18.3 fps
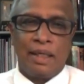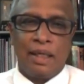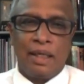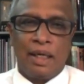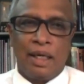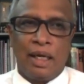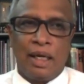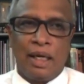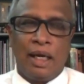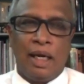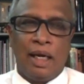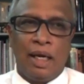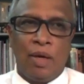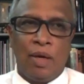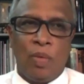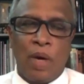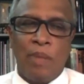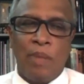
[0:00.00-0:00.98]

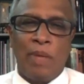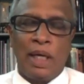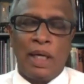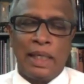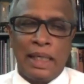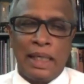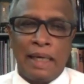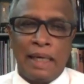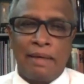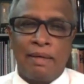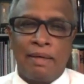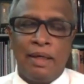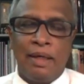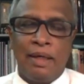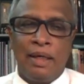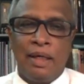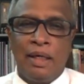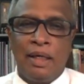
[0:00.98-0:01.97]
one
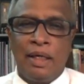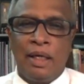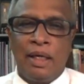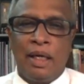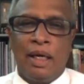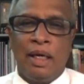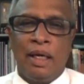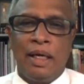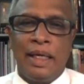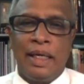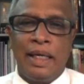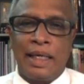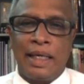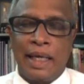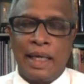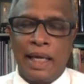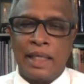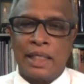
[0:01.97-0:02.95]
multilateral
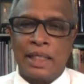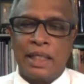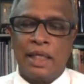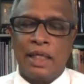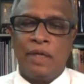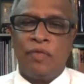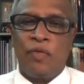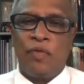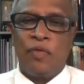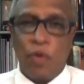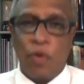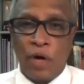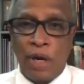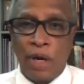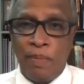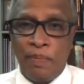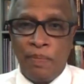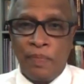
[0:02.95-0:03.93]
international
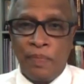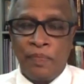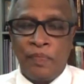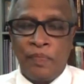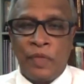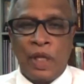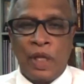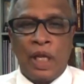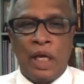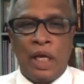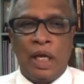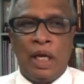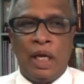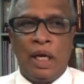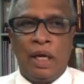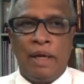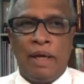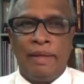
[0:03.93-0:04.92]
forum.
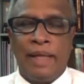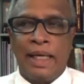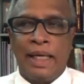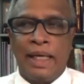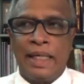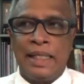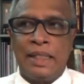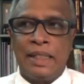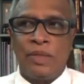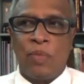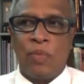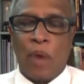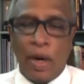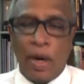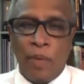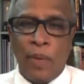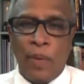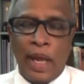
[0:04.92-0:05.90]
That is
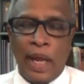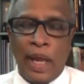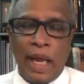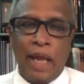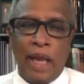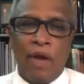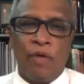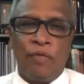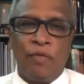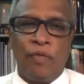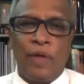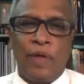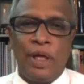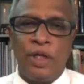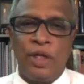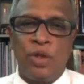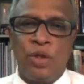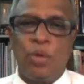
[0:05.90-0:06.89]
one way of
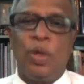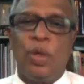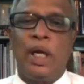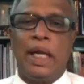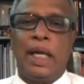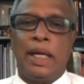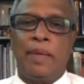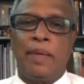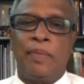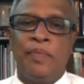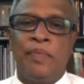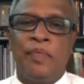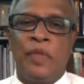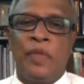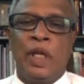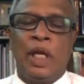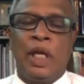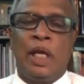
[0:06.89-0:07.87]
ensuring
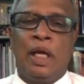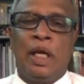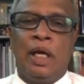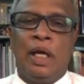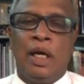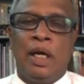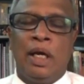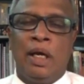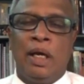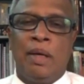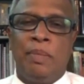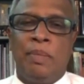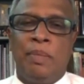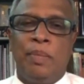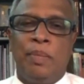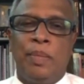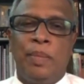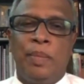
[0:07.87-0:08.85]

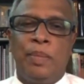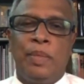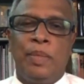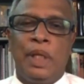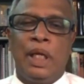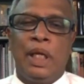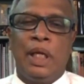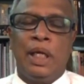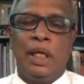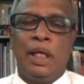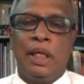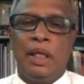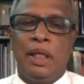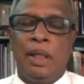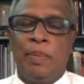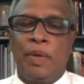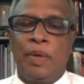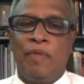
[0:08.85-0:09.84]

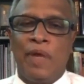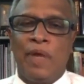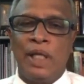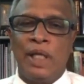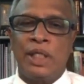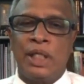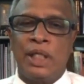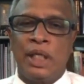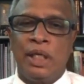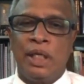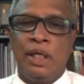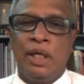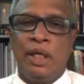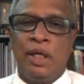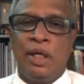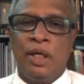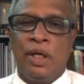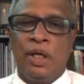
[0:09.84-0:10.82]
the prevention
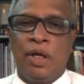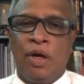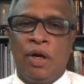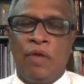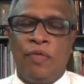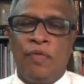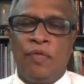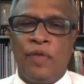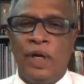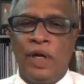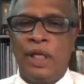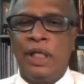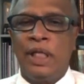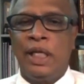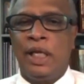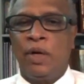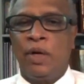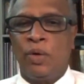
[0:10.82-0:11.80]
of further
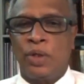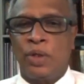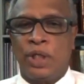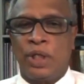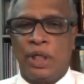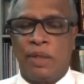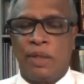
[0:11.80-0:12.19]
erosion